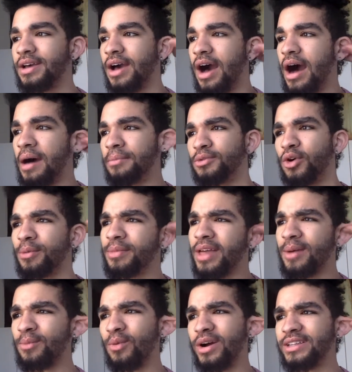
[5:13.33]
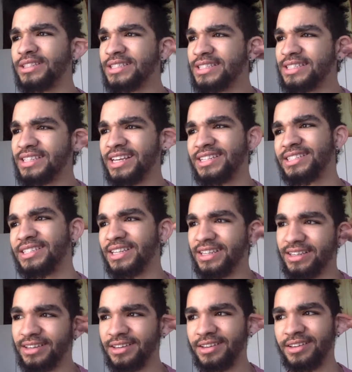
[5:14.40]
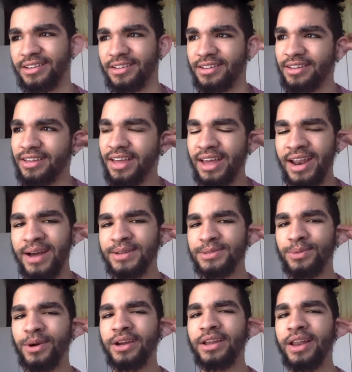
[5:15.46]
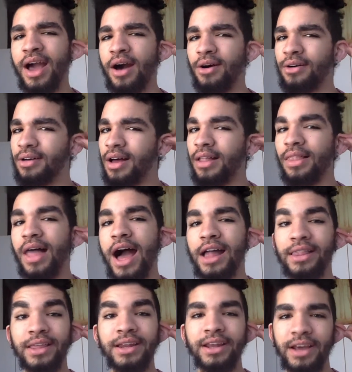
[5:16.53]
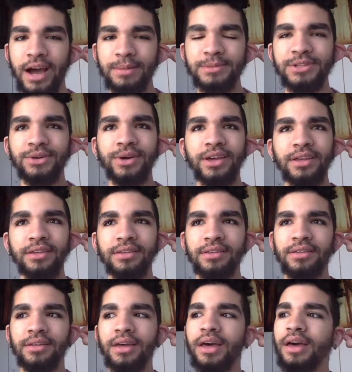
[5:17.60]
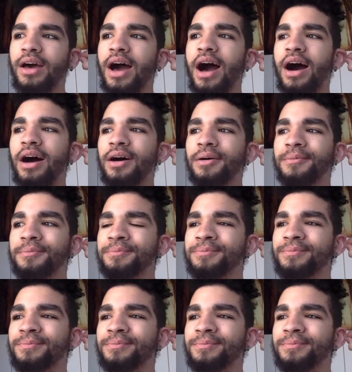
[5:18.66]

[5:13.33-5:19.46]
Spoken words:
Normally I'm 160, and I was working out a lot leading up to it. Um,